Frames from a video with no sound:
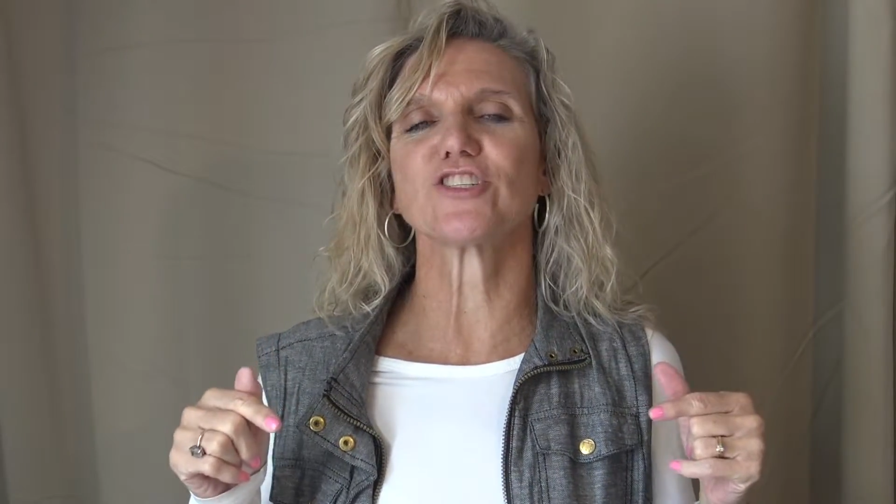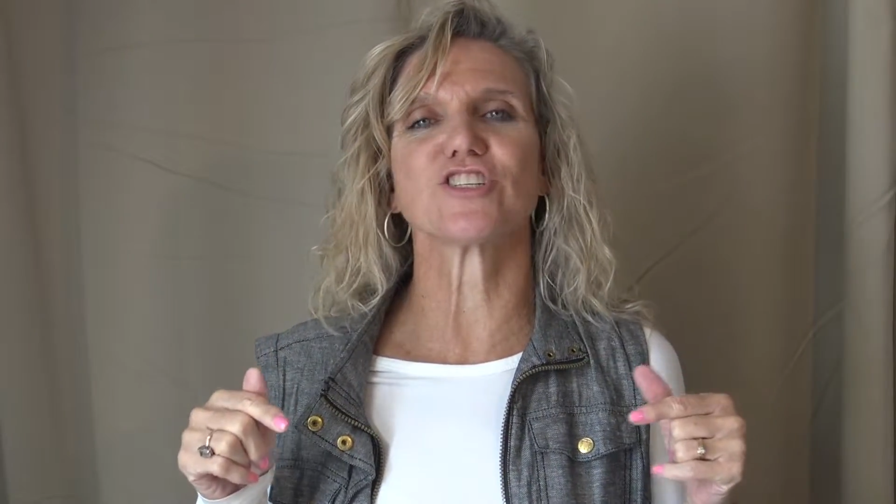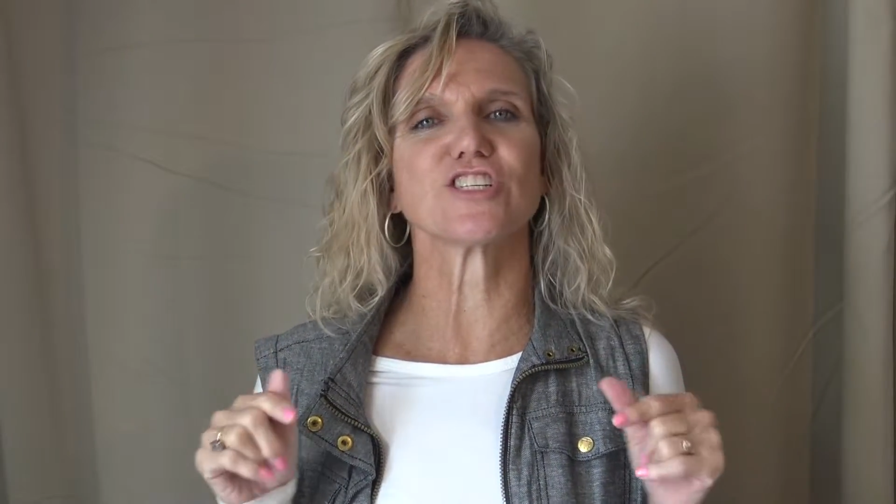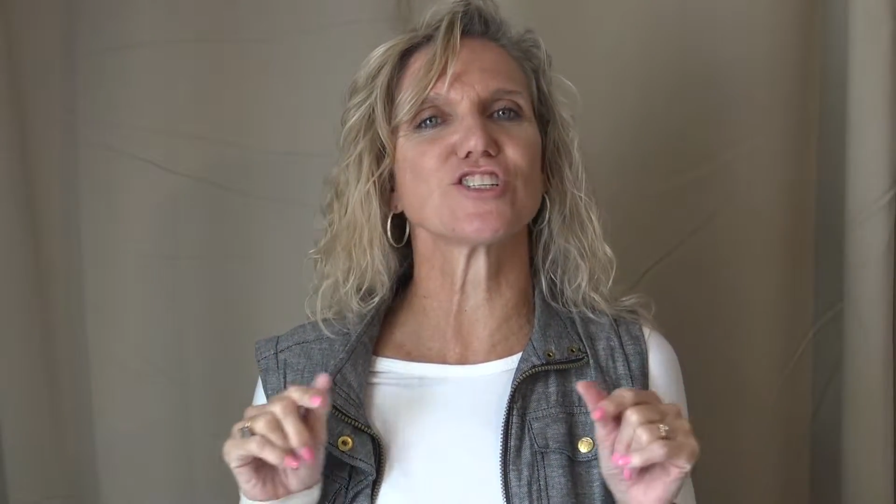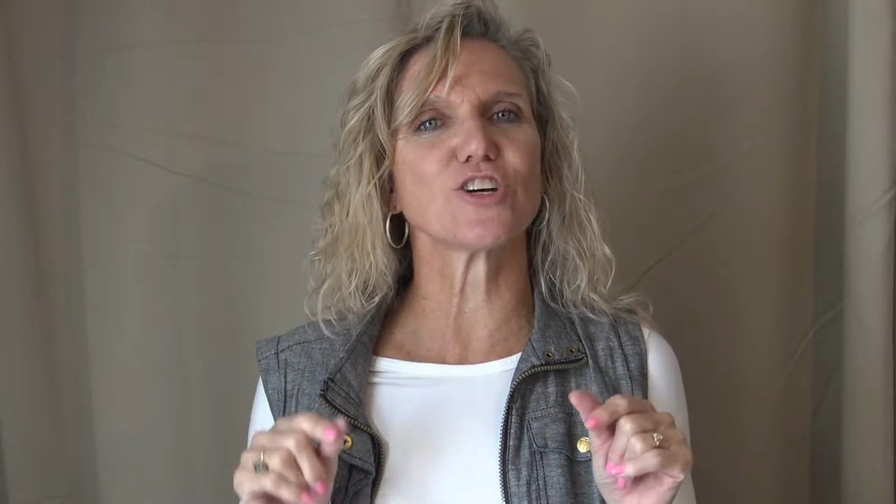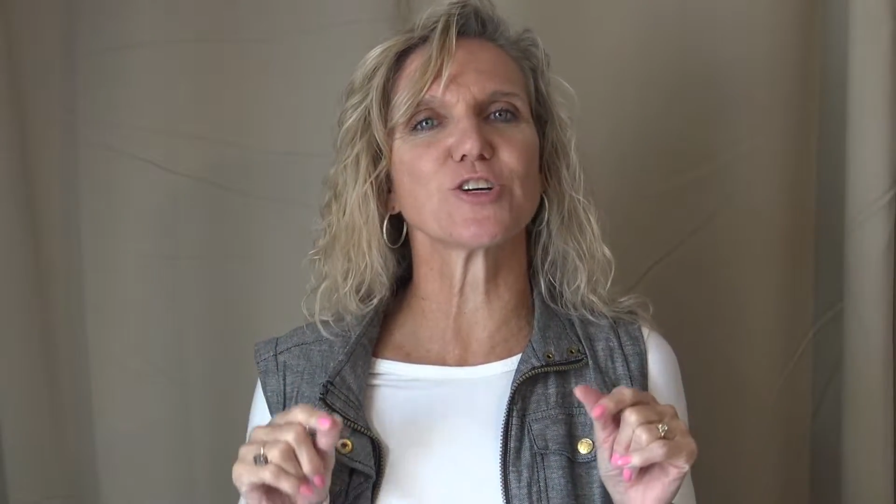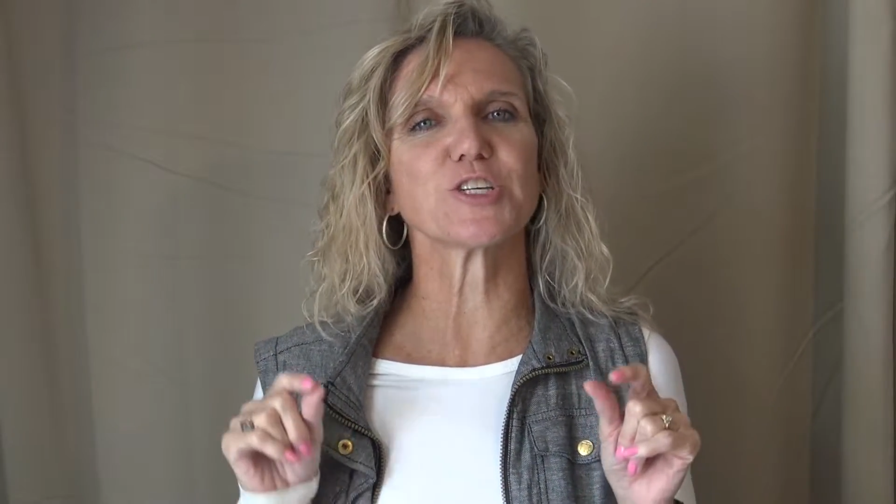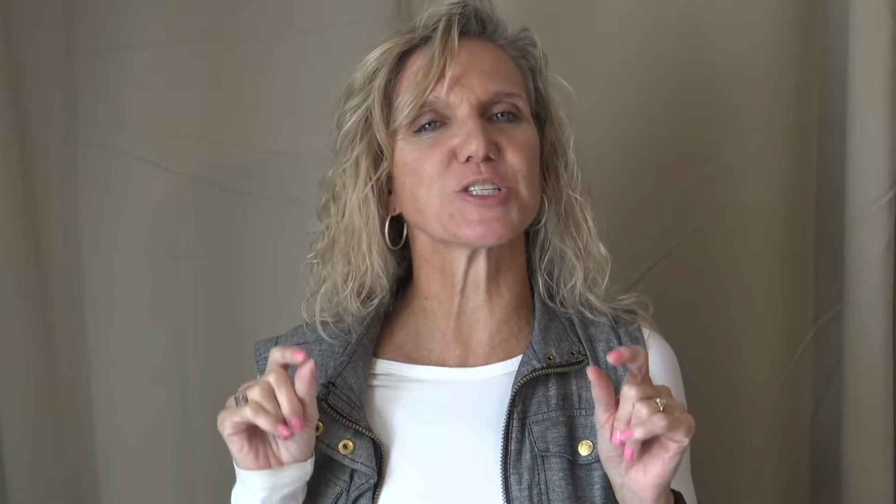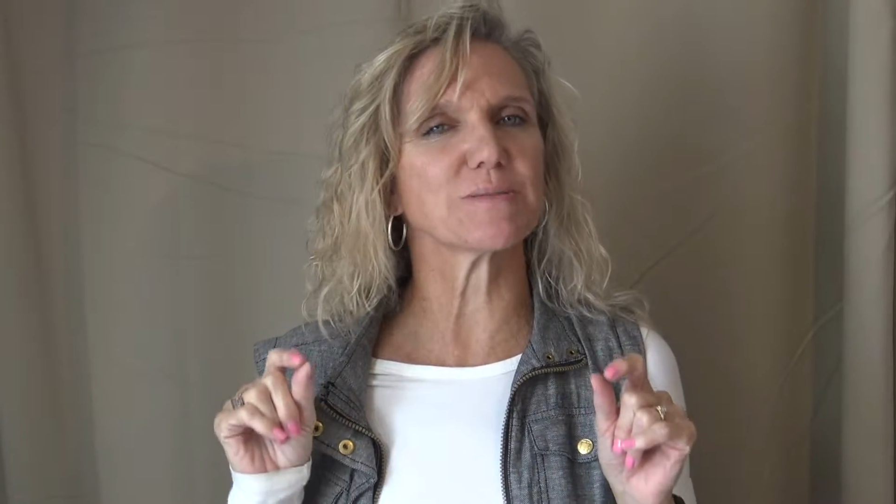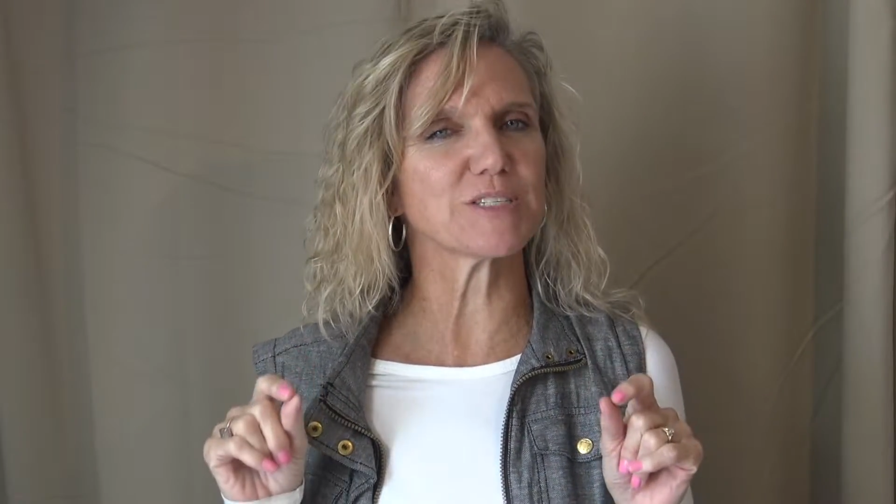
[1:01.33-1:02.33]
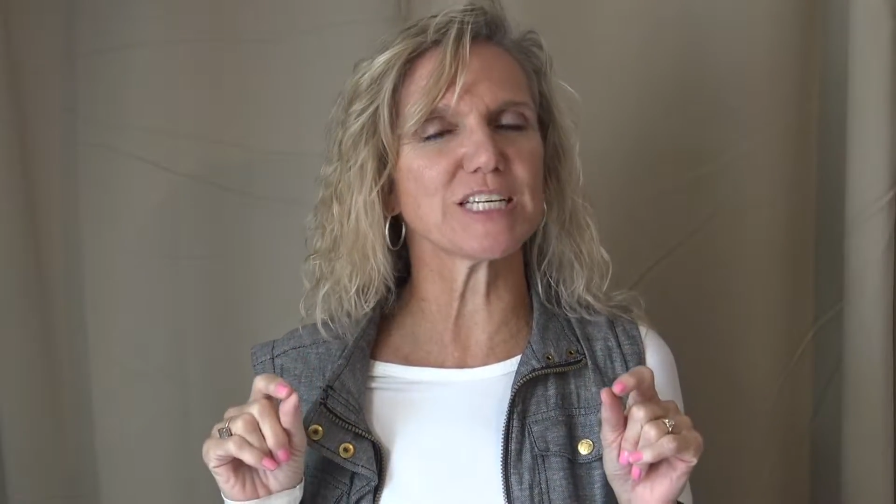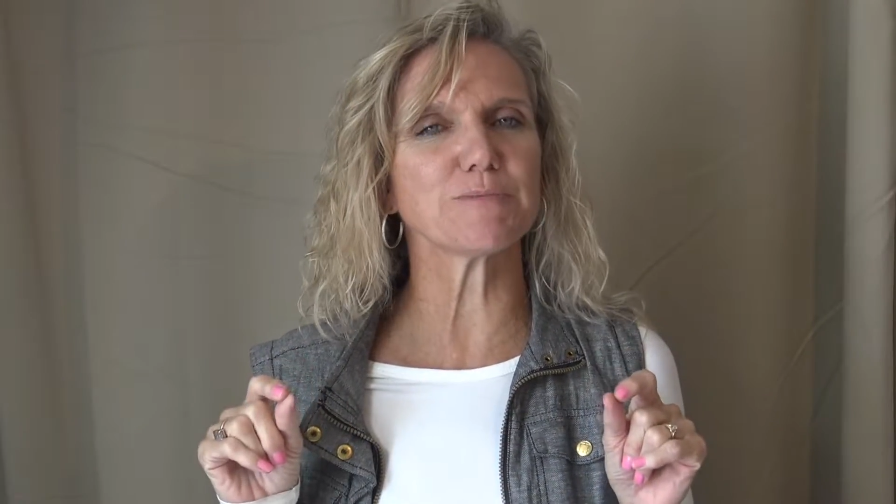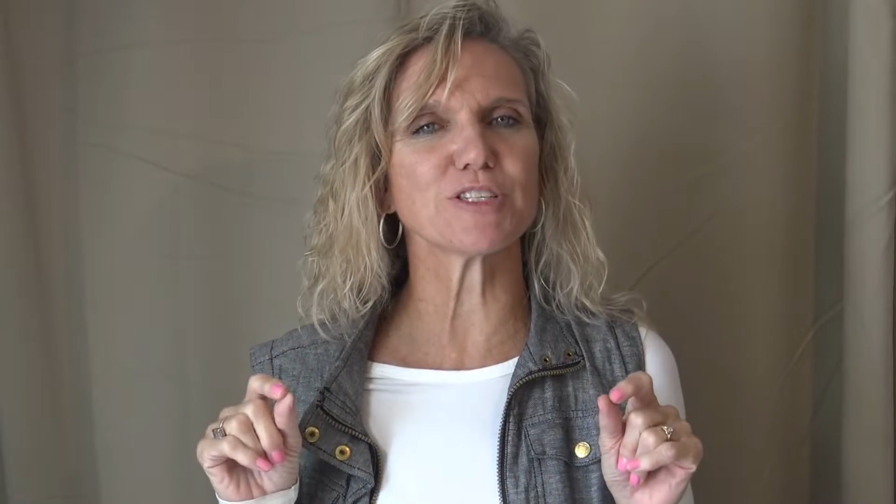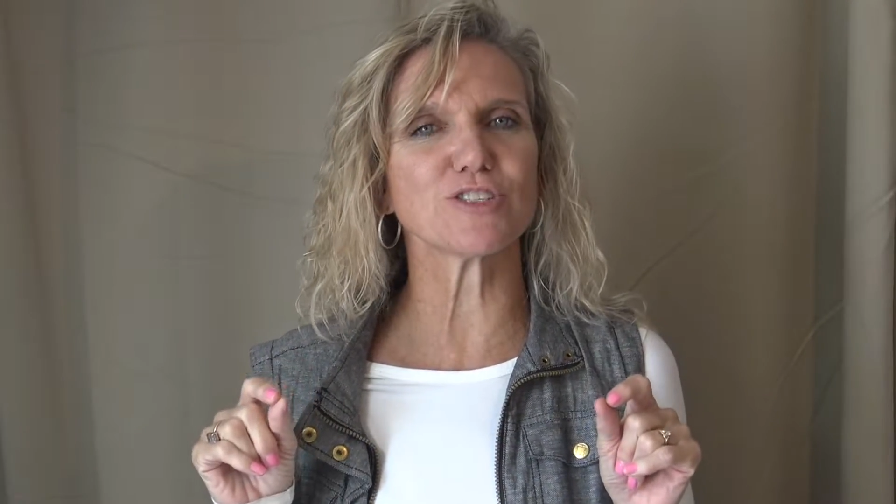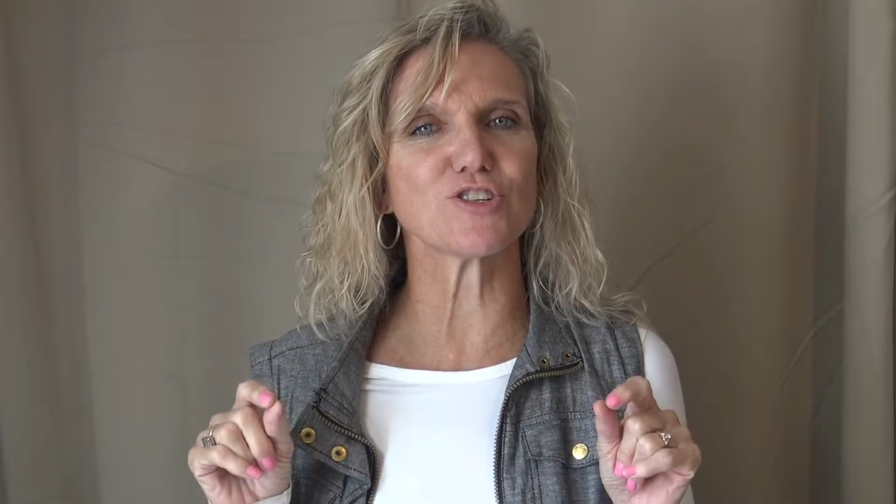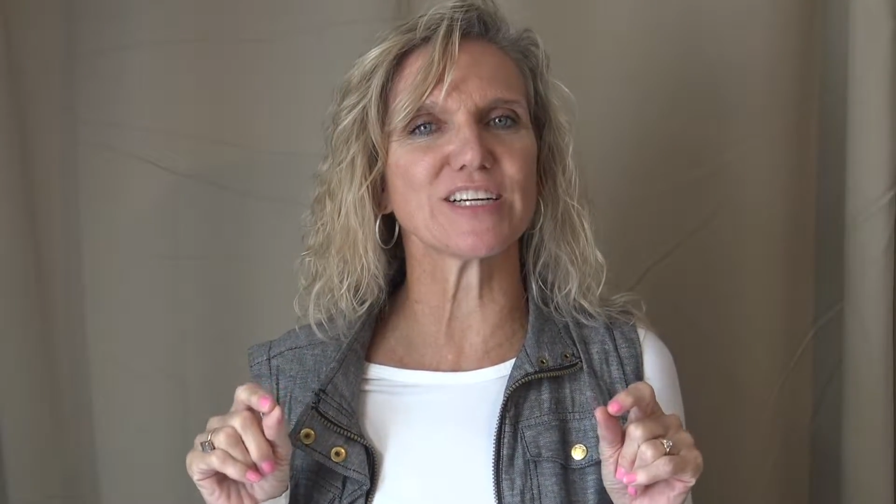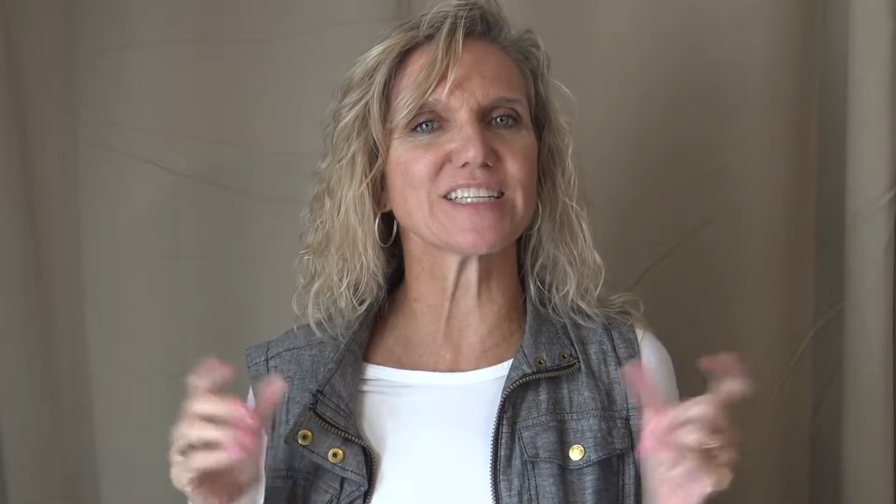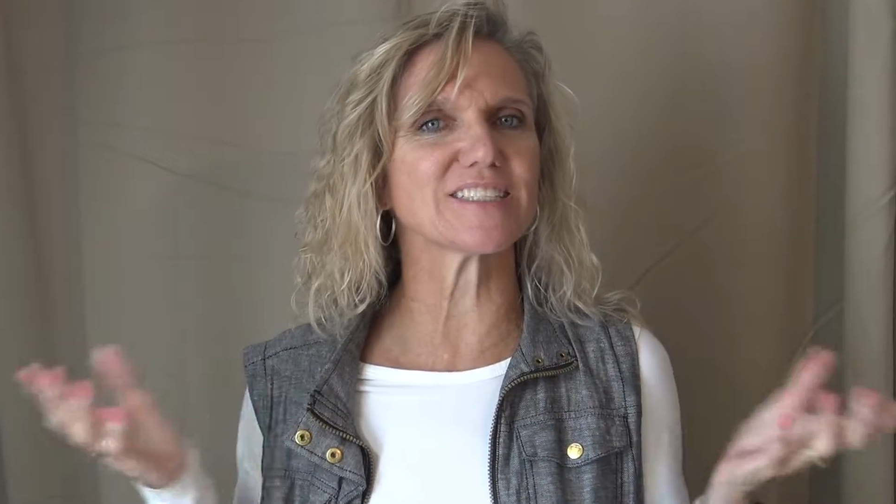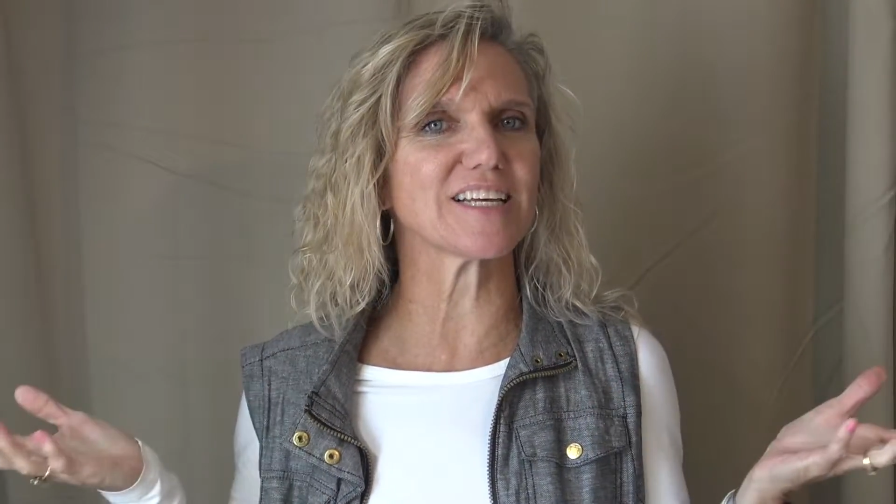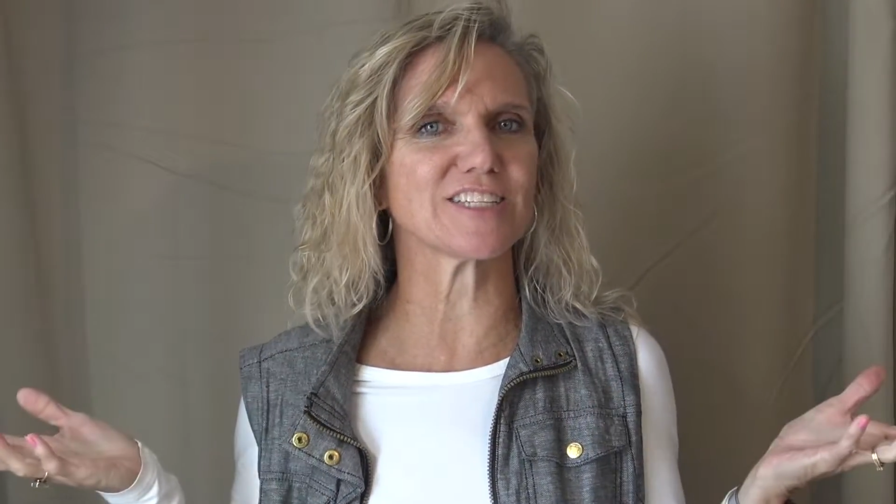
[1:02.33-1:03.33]
to just show you some tips and
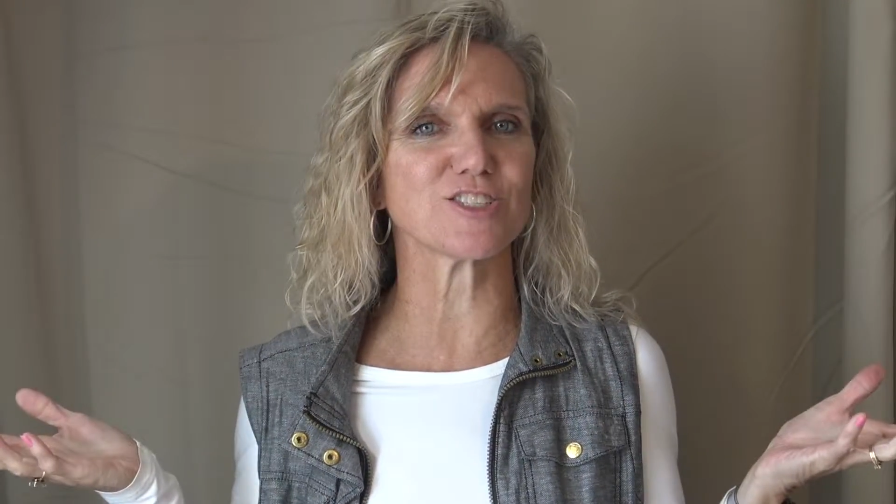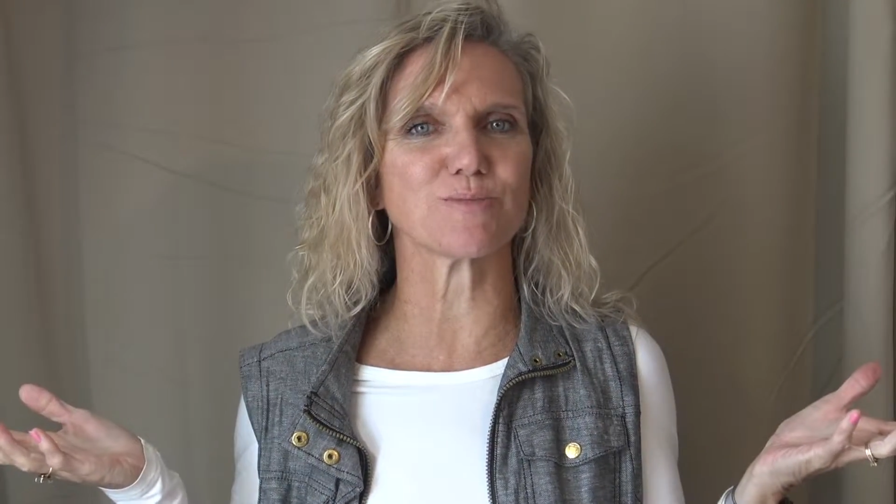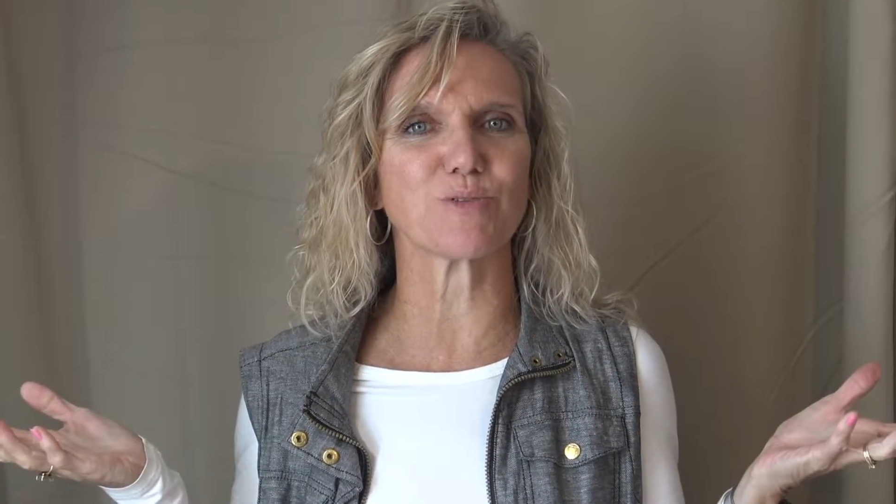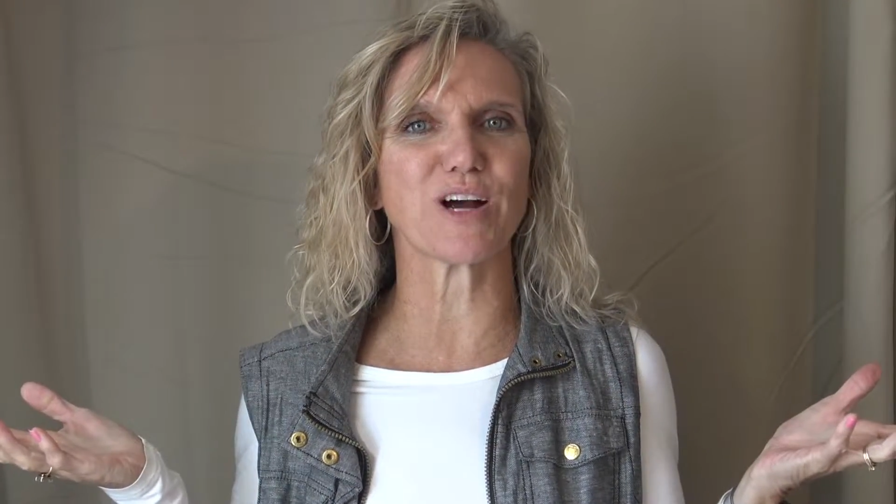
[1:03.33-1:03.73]
tricks and some